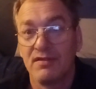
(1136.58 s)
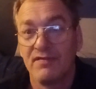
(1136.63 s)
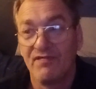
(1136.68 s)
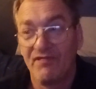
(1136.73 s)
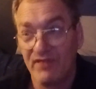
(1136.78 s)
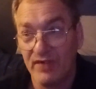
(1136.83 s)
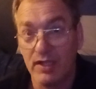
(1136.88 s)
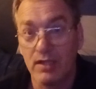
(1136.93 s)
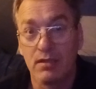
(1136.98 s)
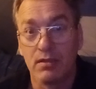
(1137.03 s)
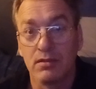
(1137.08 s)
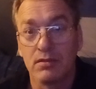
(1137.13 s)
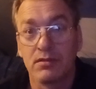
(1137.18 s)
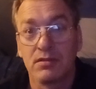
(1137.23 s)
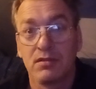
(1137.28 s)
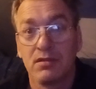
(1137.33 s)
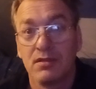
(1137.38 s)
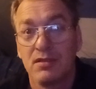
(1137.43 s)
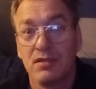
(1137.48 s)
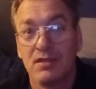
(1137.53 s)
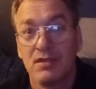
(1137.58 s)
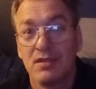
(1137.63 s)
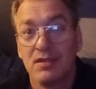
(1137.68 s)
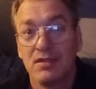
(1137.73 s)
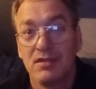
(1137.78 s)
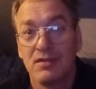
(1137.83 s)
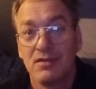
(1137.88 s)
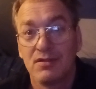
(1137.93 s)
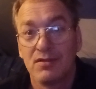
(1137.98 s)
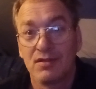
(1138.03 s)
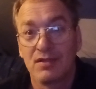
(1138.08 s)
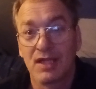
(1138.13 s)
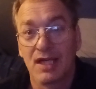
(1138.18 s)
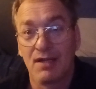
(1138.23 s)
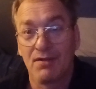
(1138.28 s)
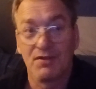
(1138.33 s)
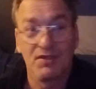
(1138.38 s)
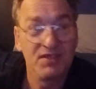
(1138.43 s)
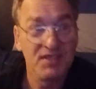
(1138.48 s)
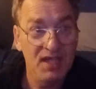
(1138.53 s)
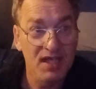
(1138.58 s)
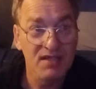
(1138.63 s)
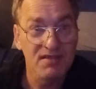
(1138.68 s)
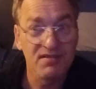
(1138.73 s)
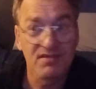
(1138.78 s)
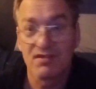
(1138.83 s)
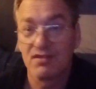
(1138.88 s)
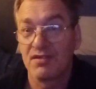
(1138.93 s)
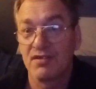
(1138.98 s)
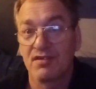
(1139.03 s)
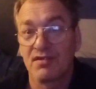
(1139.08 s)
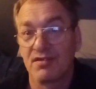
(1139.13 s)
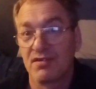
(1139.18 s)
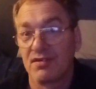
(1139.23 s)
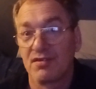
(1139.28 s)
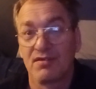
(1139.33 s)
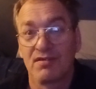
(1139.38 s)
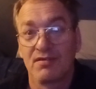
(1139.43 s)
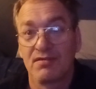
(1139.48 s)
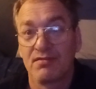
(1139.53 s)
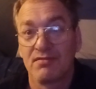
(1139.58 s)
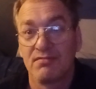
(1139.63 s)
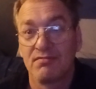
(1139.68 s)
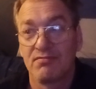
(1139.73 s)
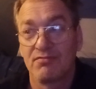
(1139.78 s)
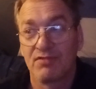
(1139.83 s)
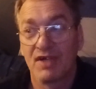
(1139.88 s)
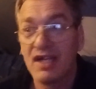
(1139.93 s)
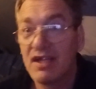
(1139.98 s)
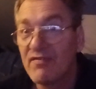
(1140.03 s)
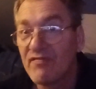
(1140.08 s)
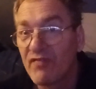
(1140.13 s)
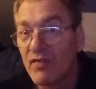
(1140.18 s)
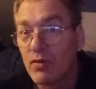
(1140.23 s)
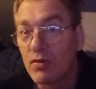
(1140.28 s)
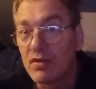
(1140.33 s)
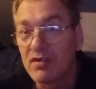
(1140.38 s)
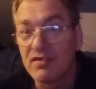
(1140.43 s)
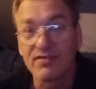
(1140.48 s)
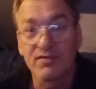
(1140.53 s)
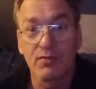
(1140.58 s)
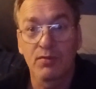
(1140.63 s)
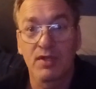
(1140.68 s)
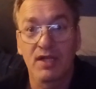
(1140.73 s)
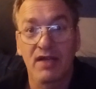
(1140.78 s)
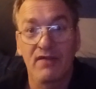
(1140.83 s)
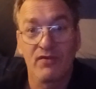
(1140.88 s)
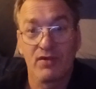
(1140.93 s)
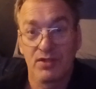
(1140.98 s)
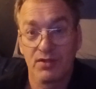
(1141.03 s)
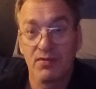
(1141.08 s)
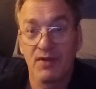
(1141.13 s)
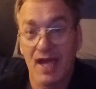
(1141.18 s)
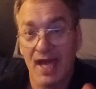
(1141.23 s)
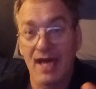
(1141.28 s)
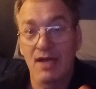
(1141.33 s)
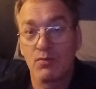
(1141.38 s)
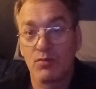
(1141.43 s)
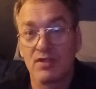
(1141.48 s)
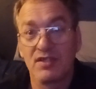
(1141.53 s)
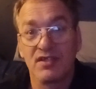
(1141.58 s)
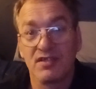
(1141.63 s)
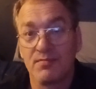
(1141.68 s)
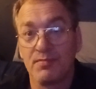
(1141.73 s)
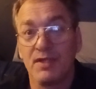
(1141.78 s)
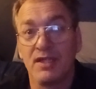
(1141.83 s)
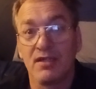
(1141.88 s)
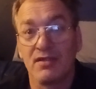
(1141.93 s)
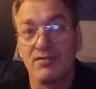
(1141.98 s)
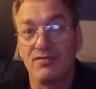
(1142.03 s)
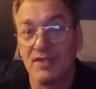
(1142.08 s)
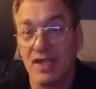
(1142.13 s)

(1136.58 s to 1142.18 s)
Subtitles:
field or out in the desert or rainforest or whatever, and you had one of these meals,